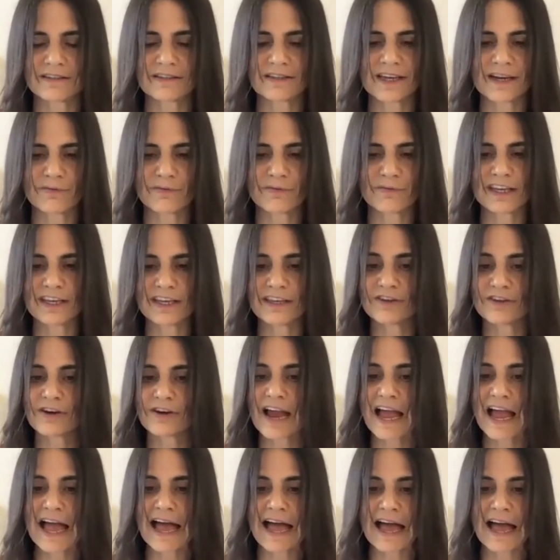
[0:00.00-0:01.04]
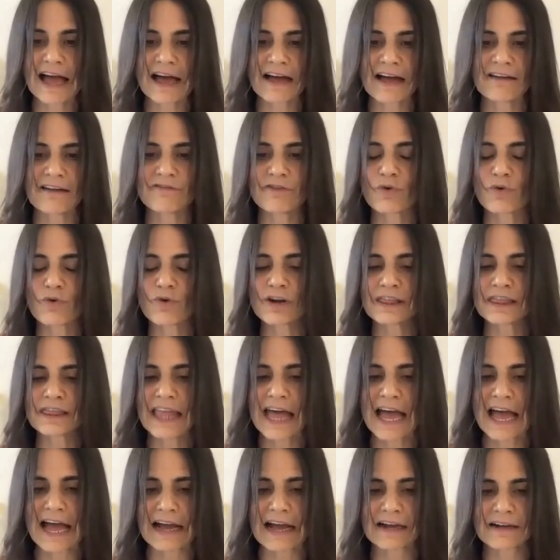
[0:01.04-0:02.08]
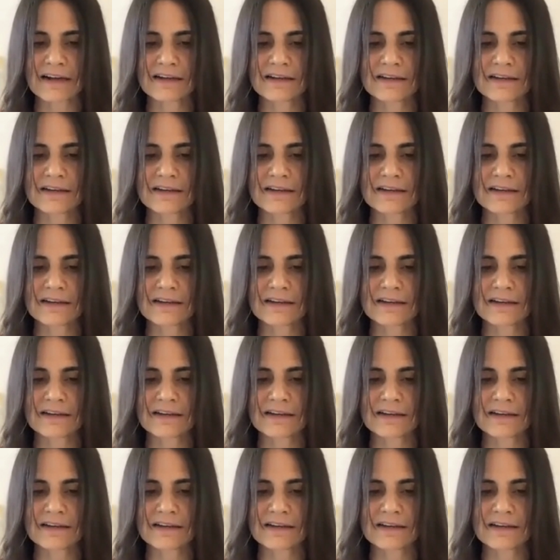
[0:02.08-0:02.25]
that we either have or lack.